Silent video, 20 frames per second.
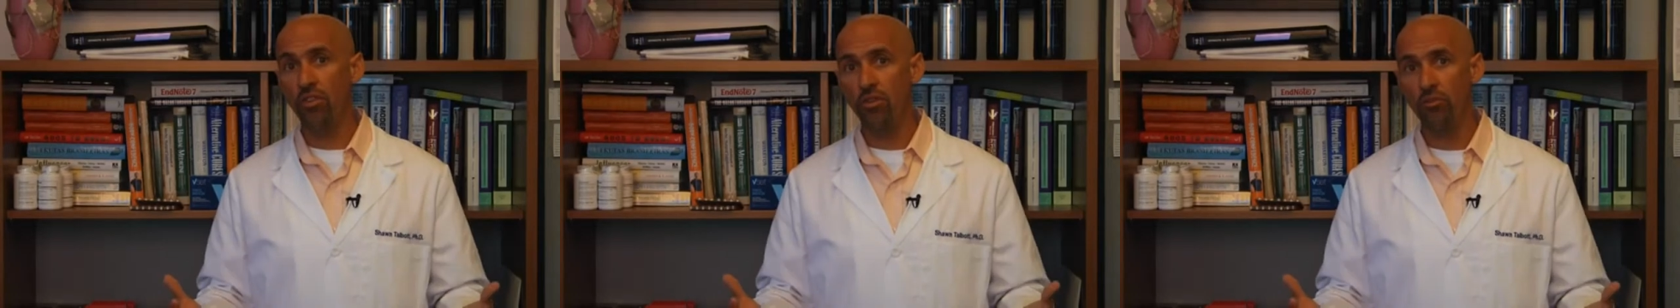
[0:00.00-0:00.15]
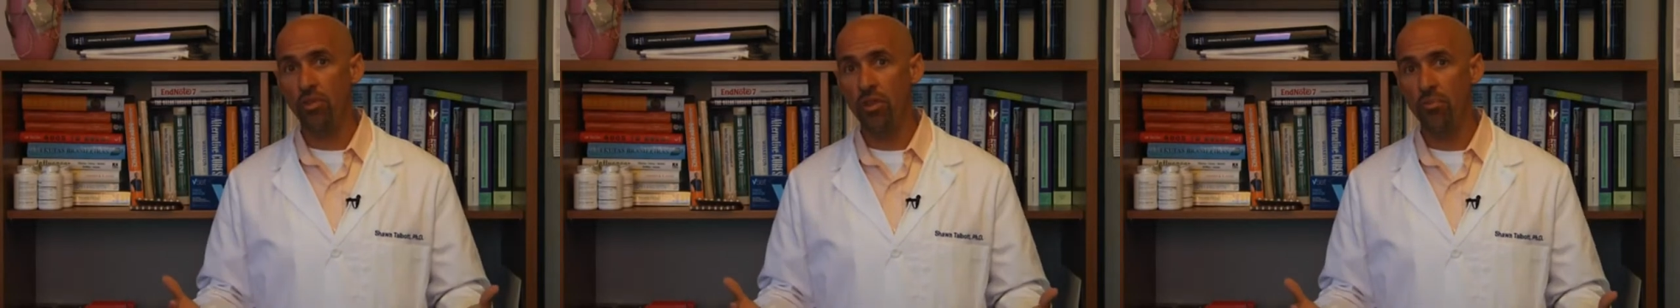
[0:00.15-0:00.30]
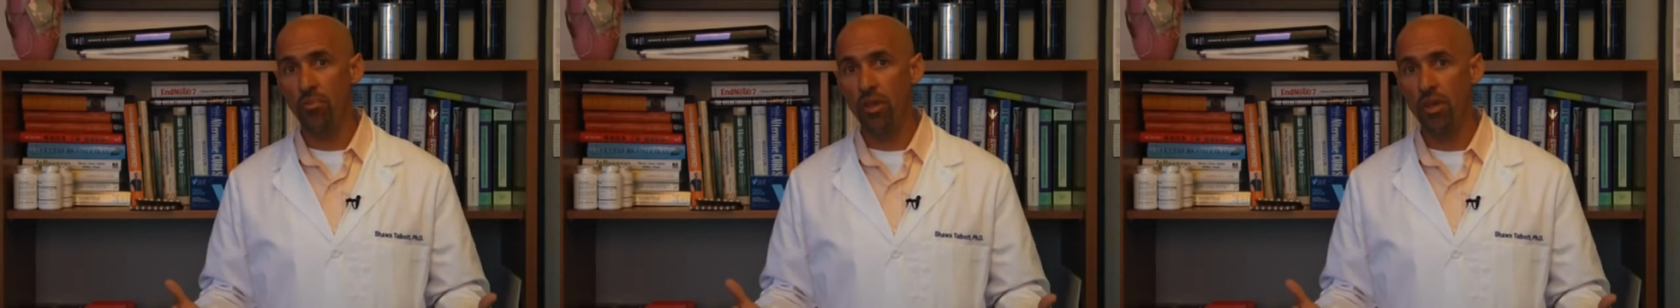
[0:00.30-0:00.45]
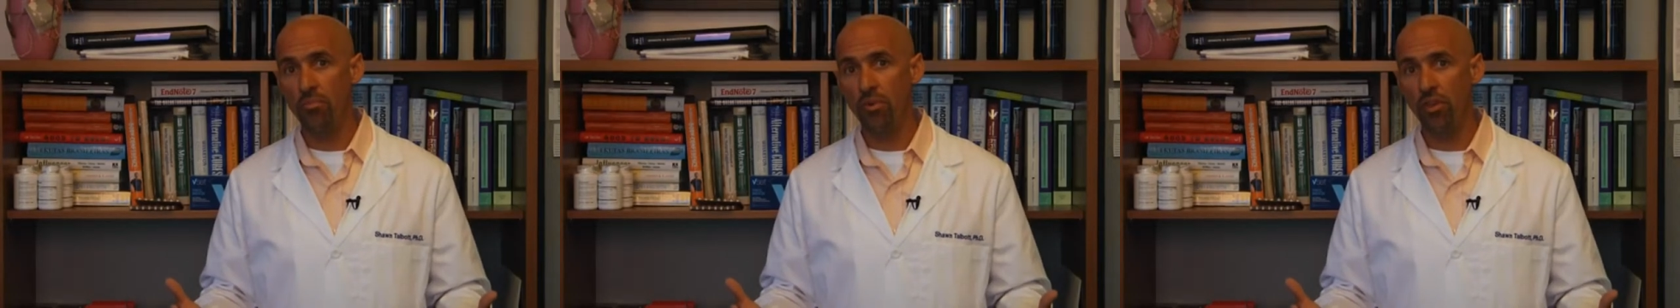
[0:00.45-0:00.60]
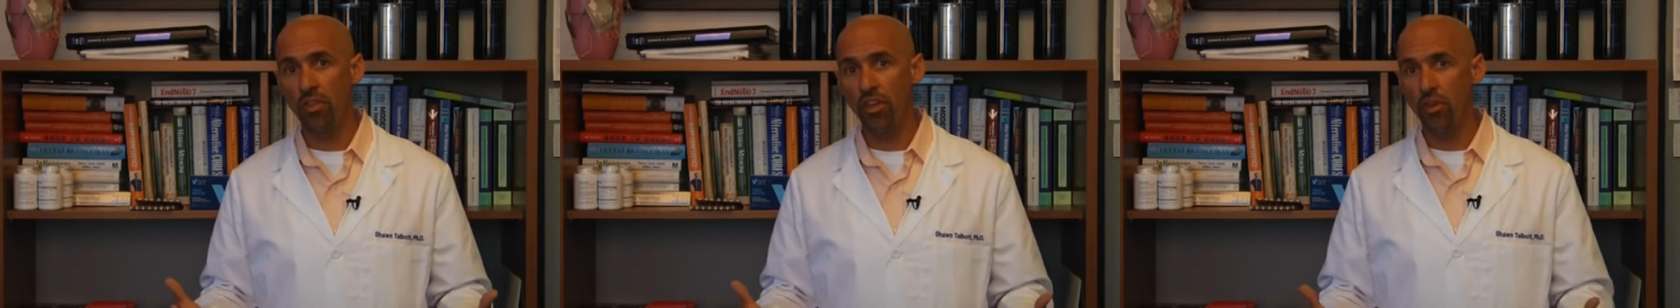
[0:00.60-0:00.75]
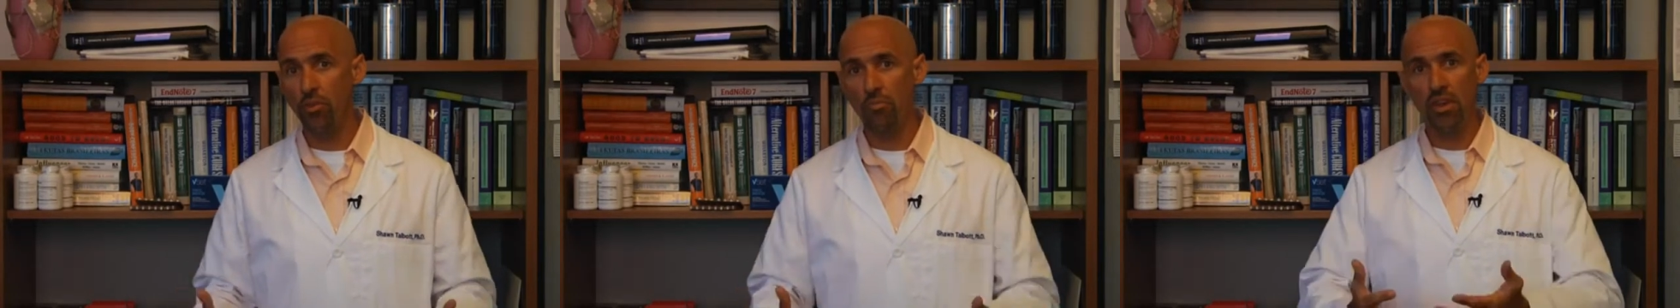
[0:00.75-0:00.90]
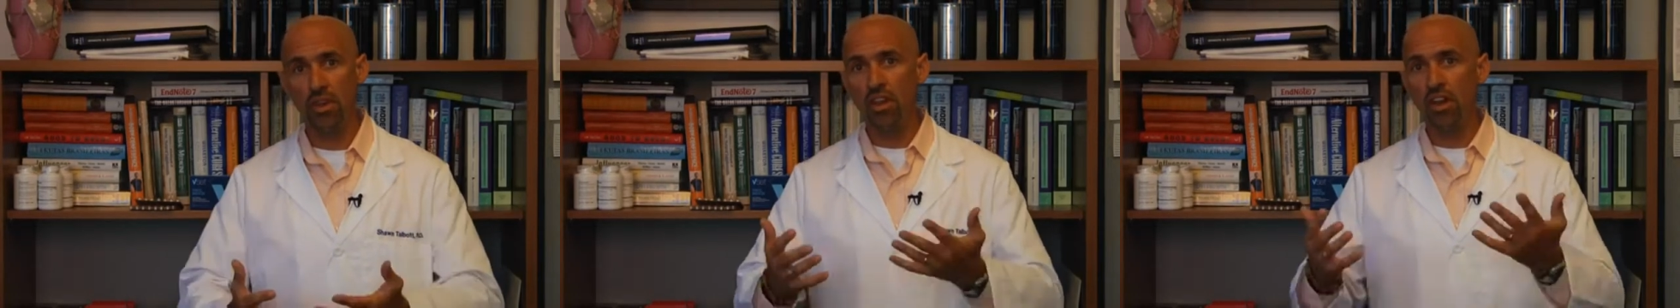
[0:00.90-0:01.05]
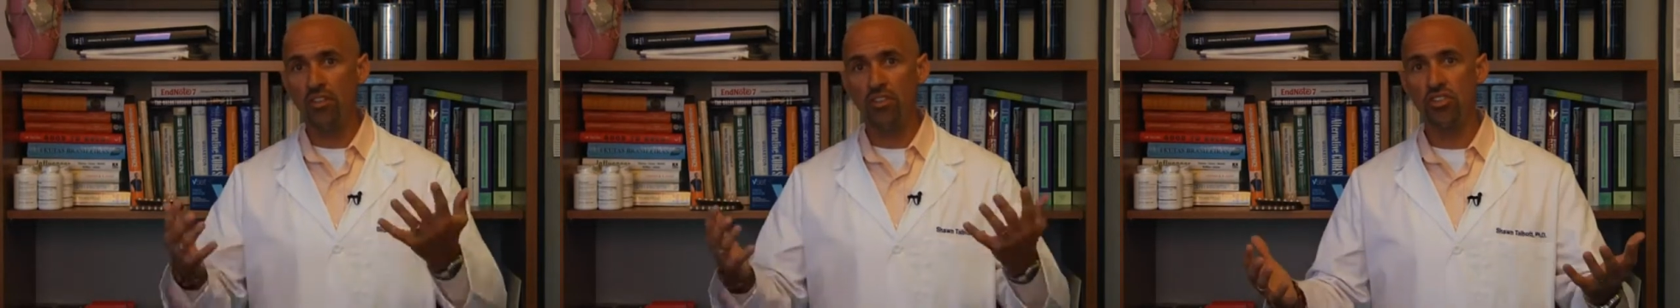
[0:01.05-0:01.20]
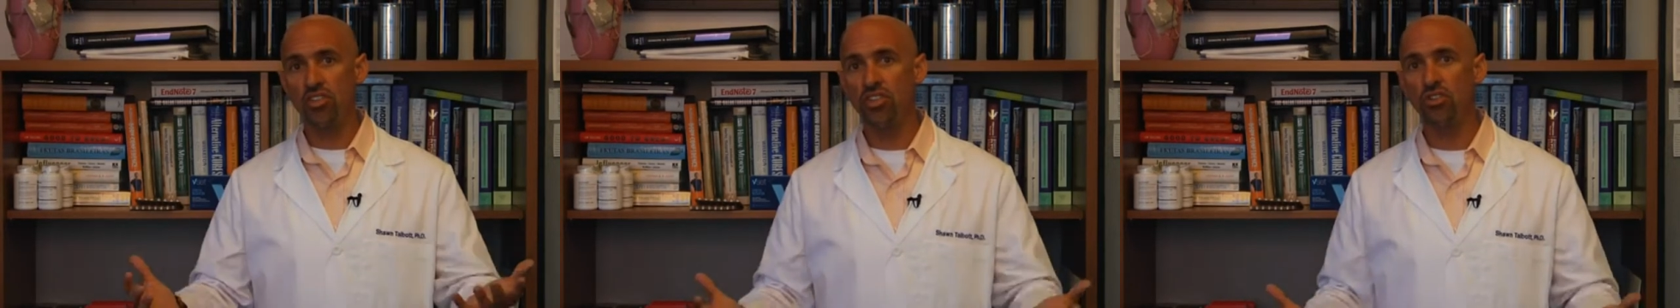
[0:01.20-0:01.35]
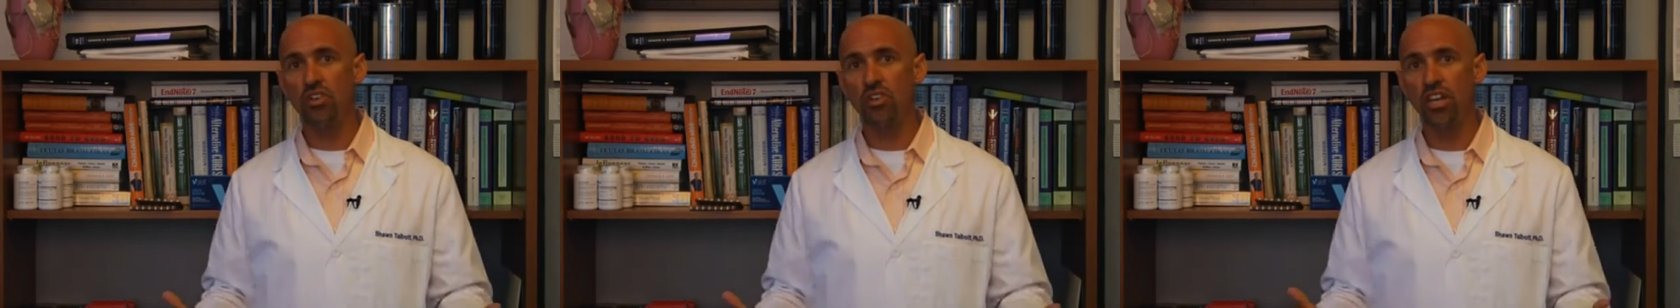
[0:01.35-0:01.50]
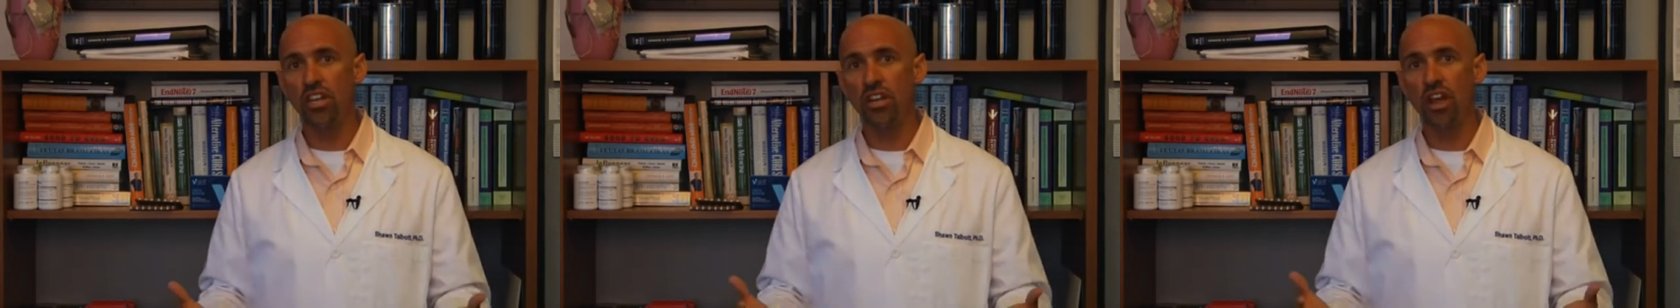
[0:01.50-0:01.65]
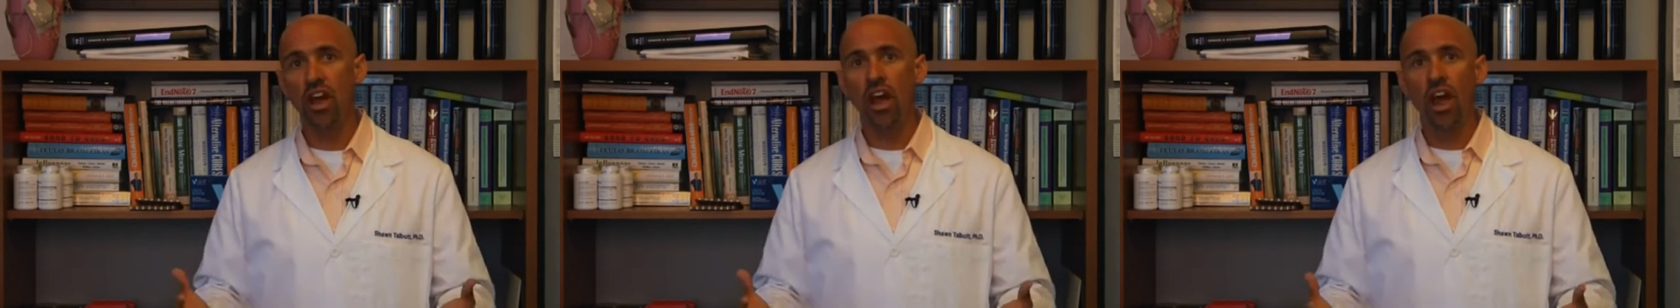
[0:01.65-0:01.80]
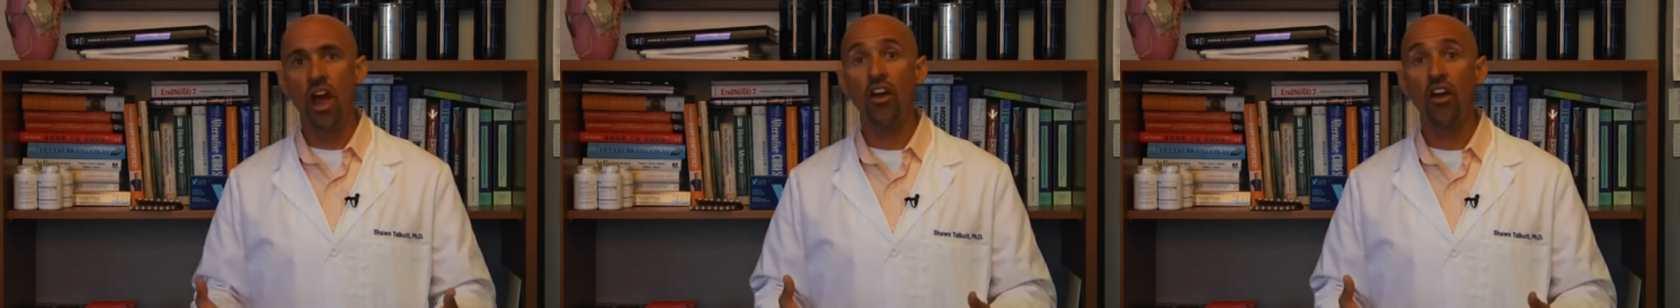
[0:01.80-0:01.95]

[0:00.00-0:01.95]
3 people that you meet on the street